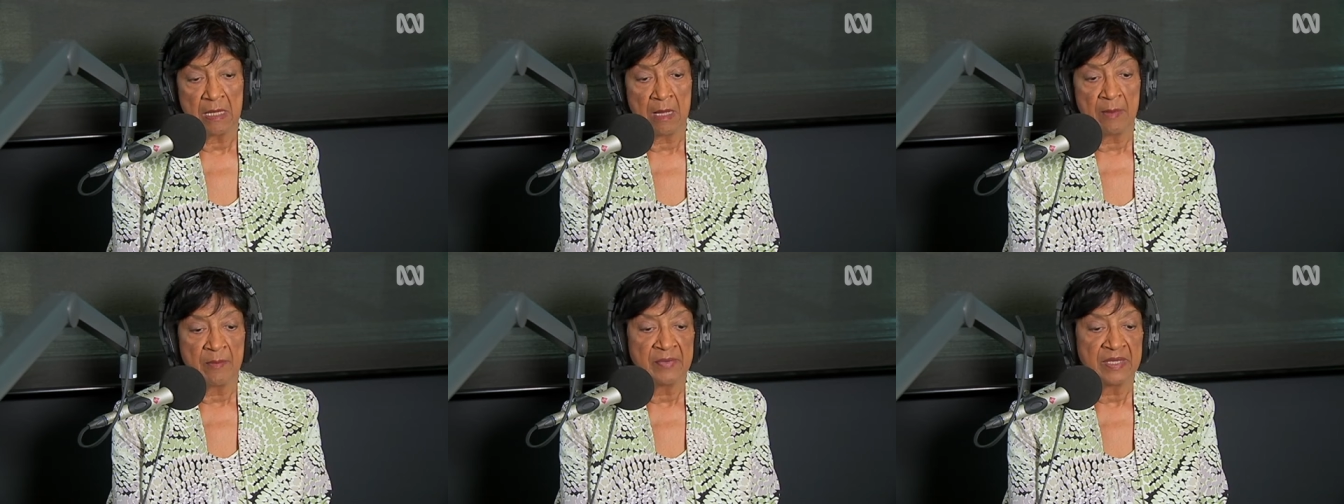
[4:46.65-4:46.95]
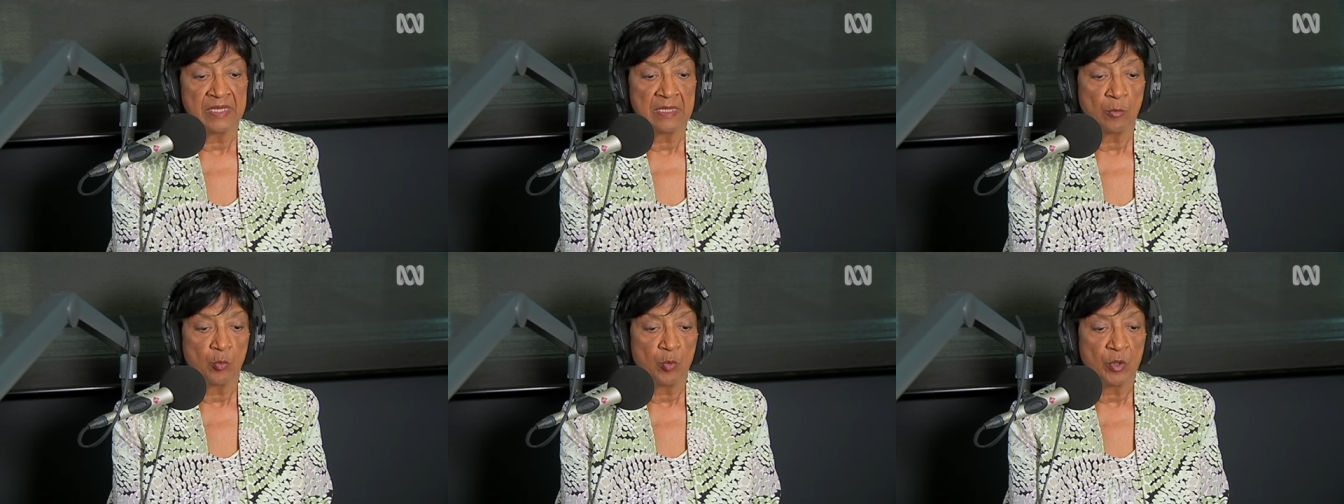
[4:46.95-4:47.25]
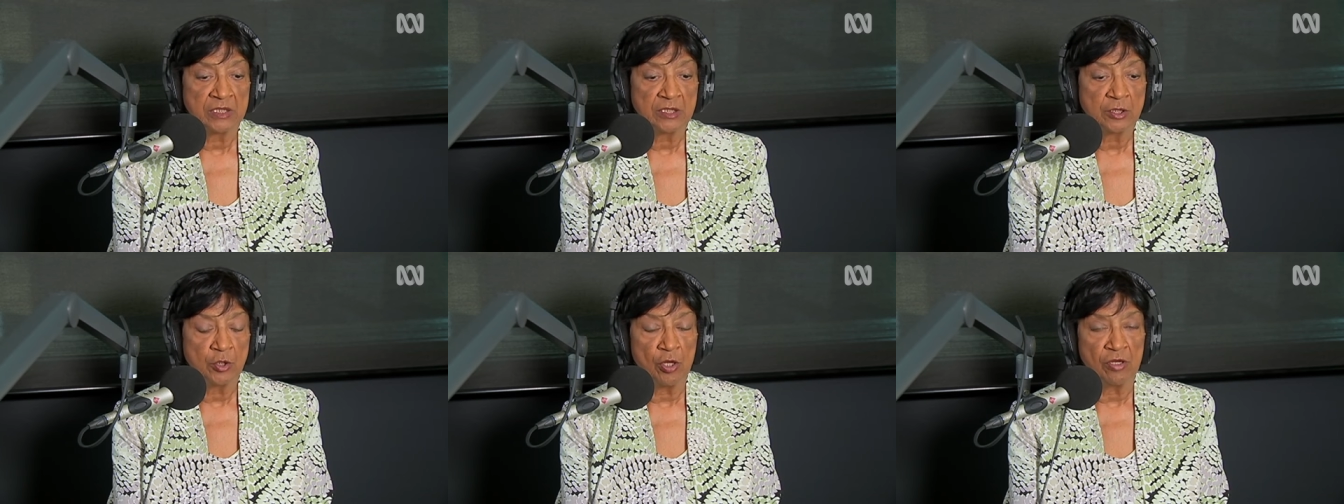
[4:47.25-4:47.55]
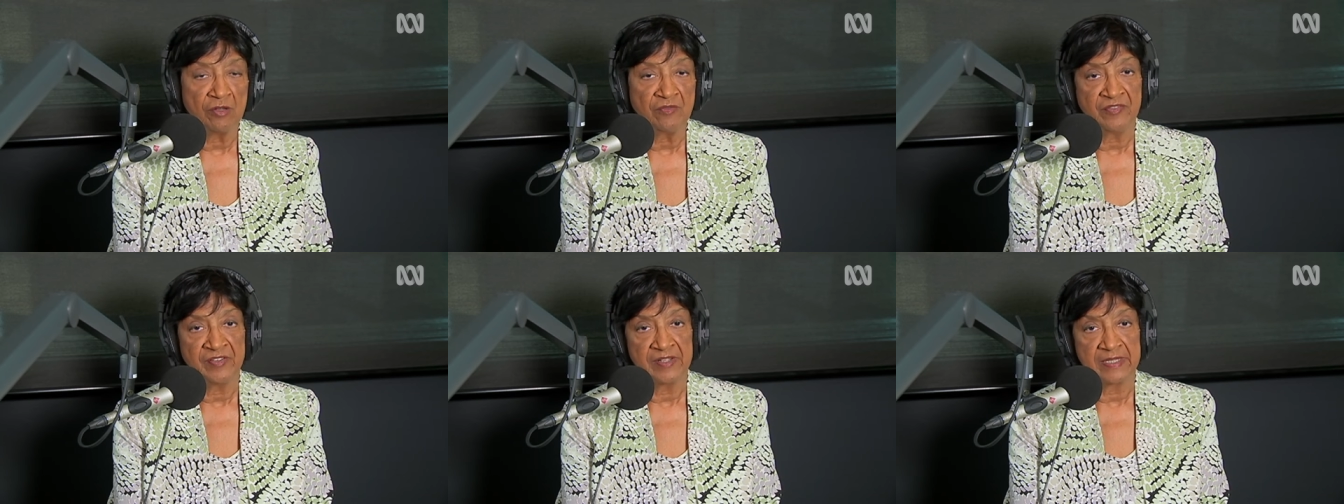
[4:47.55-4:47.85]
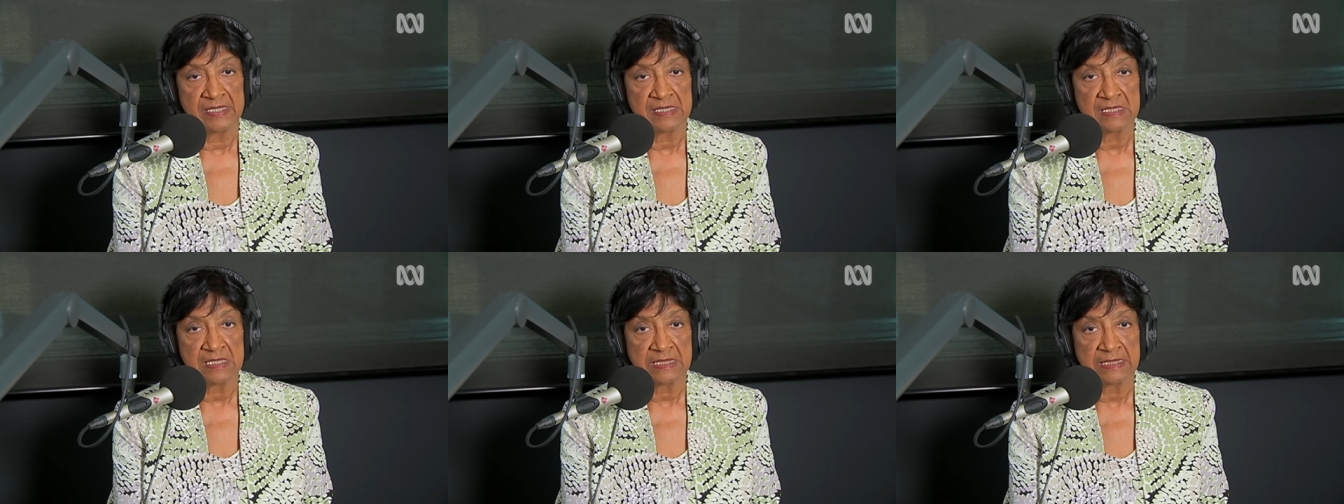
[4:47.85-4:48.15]
I mean, what
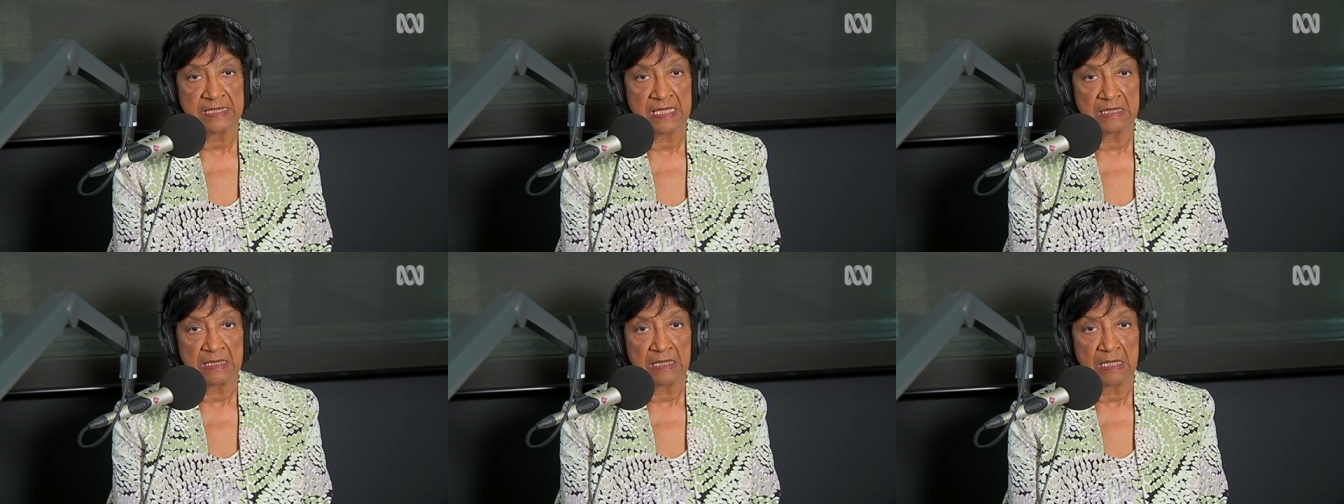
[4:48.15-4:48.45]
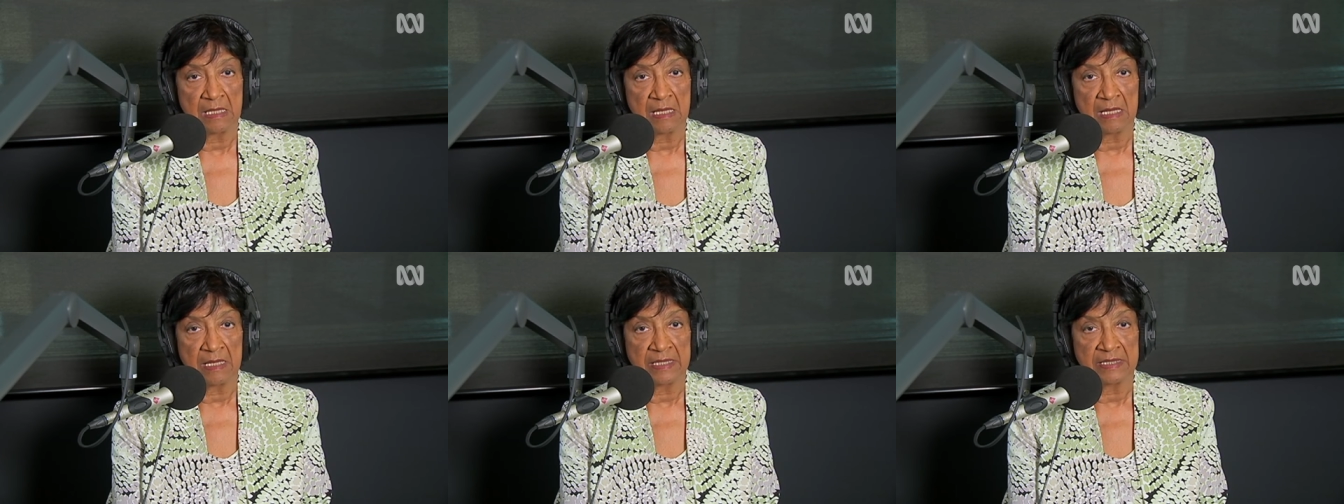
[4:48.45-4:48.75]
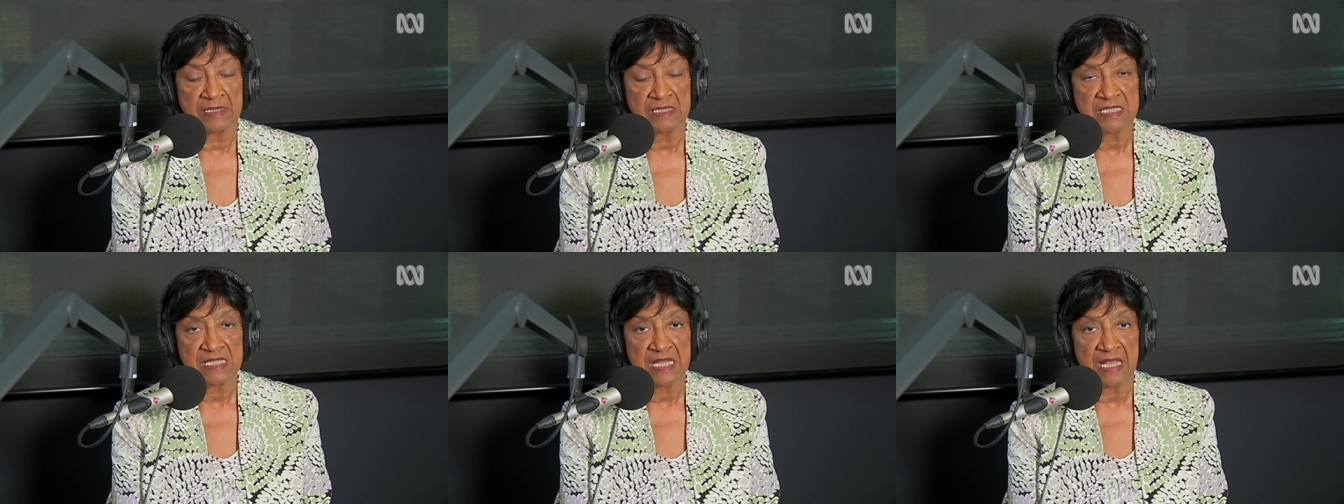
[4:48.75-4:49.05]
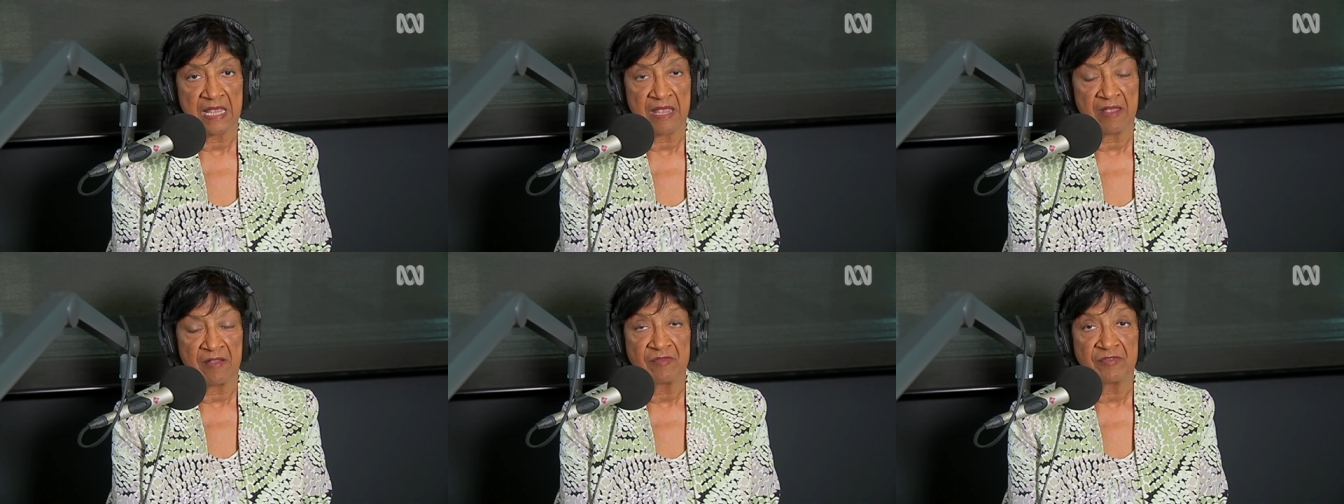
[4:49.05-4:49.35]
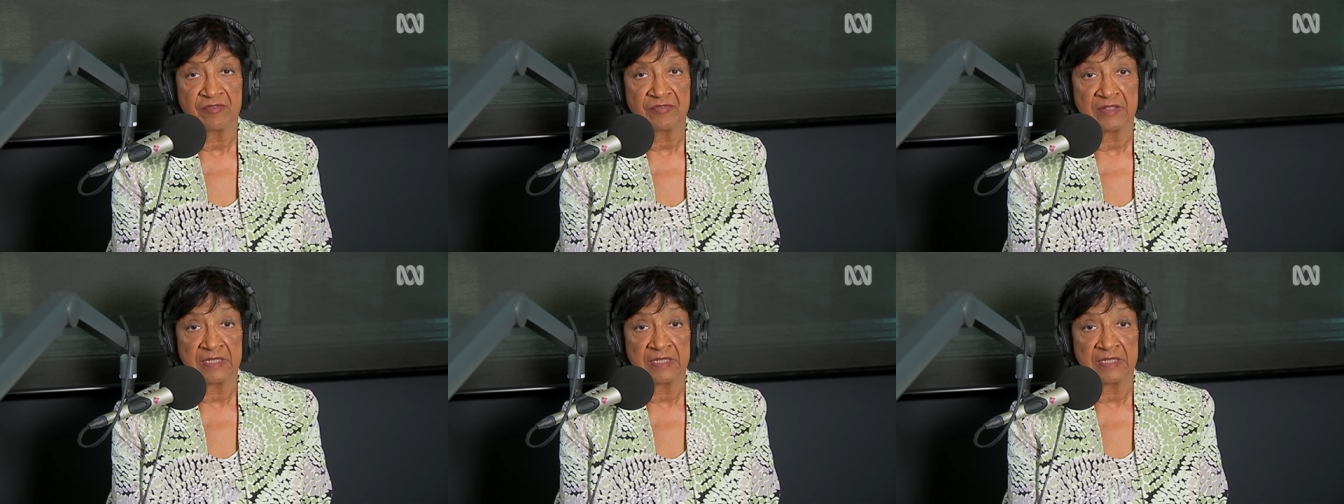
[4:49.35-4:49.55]
confidence can clients have